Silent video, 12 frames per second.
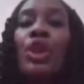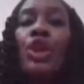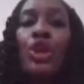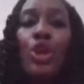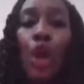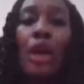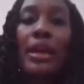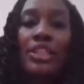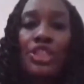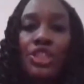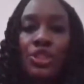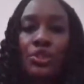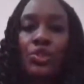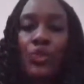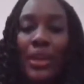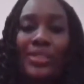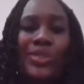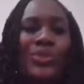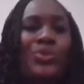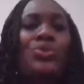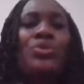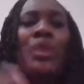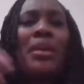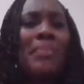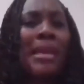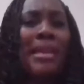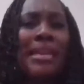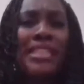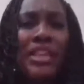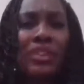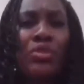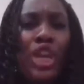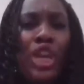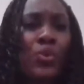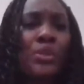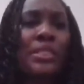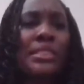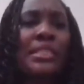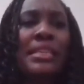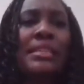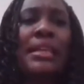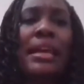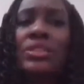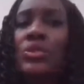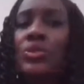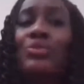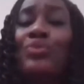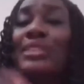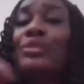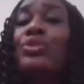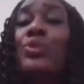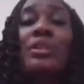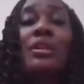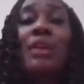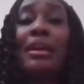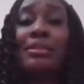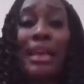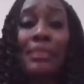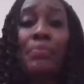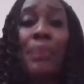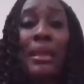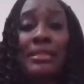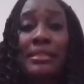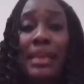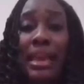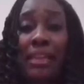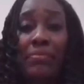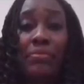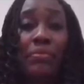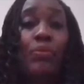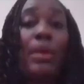younger children, you could make it a routine that you read during at bedtime.